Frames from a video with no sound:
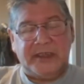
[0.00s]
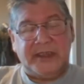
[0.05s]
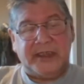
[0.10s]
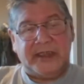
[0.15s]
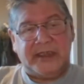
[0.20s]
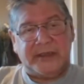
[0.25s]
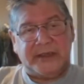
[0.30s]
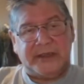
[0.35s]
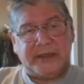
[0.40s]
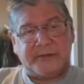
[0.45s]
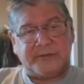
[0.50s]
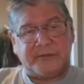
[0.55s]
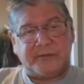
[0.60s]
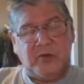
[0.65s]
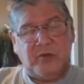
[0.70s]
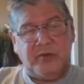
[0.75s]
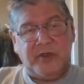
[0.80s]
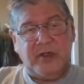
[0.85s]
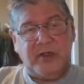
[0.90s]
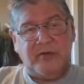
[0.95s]
and uh,
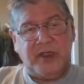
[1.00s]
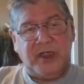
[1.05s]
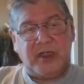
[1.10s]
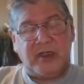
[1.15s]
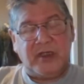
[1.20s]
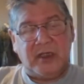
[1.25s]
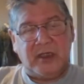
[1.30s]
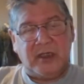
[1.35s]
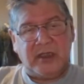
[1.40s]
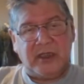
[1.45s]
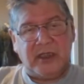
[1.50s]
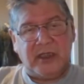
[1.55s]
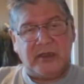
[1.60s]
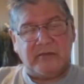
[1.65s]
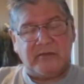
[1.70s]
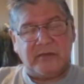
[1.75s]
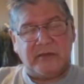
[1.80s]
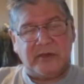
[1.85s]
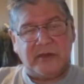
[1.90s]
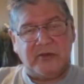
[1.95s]
we, we call uh,
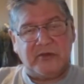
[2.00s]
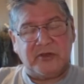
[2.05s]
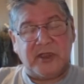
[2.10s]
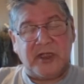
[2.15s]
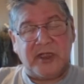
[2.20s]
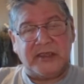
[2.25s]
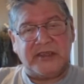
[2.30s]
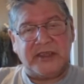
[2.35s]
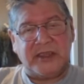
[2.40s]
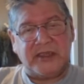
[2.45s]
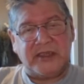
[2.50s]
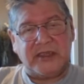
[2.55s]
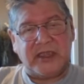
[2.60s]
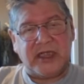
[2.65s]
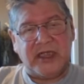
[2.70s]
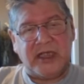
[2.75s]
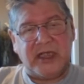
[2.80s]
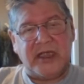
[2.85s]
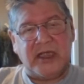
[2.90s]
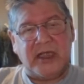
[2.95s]
those lights in the
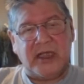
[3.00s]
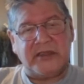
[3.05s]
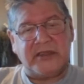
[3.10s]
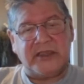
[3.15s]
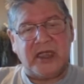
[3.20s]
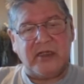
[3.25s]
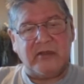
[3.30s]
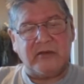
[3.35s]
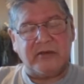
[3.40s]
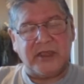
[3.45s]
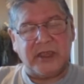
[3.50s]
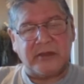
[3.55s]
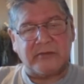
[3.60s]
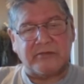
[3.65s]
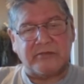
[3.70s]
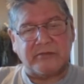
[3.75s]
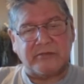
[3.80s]
sky Achagosup.